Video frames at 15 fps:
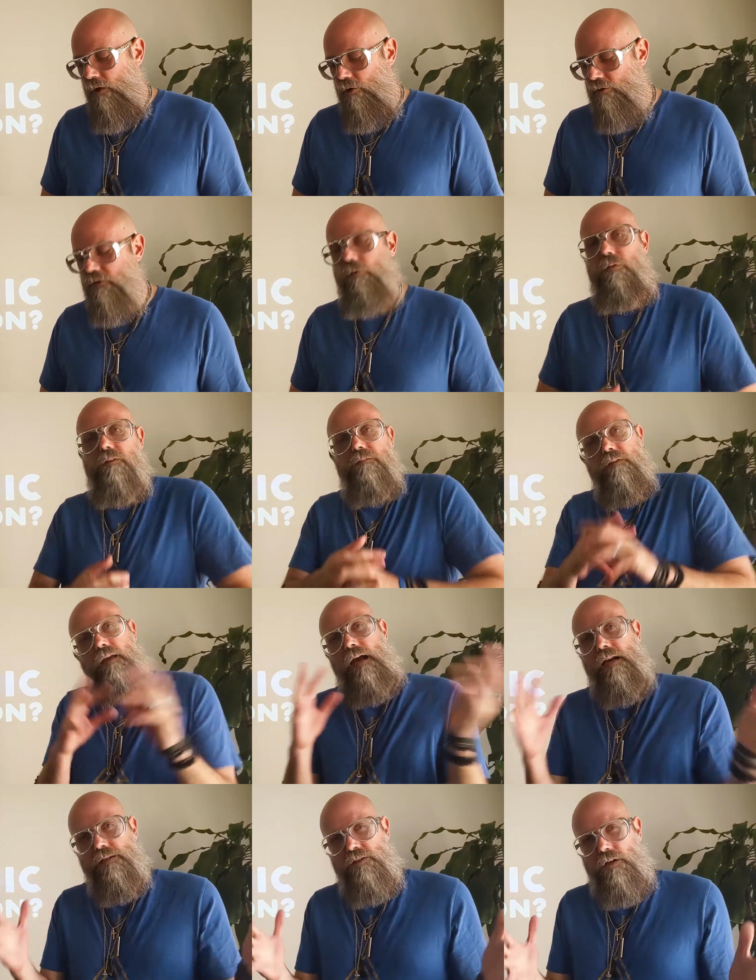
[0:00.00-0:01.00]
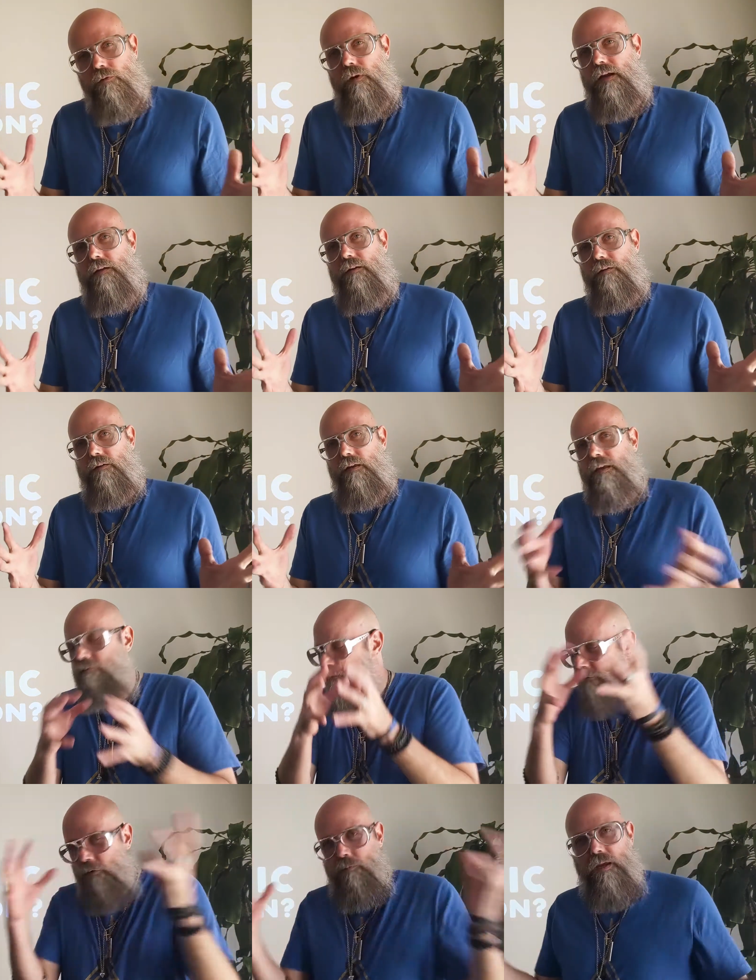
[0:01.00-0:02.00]
so this Akashic record,
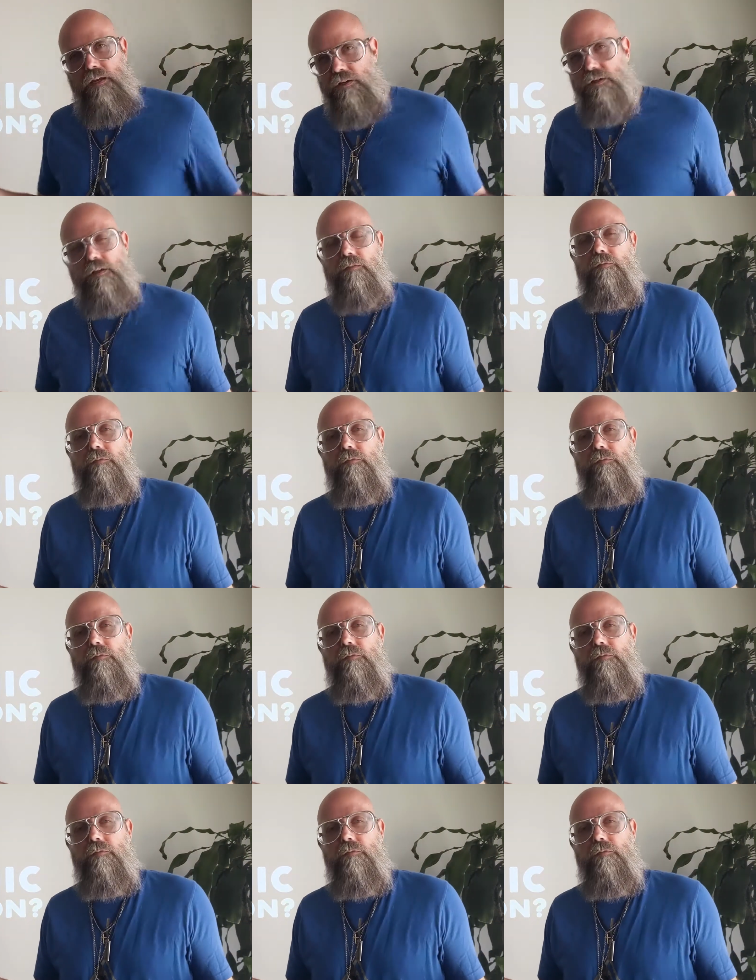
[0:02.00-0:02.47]
information